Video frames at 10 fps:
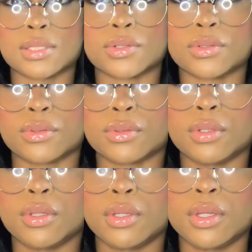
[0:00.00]
little
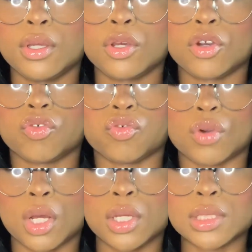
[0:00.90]

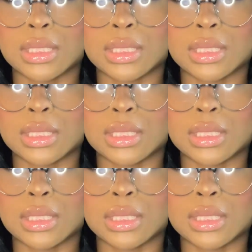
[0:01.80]
cross.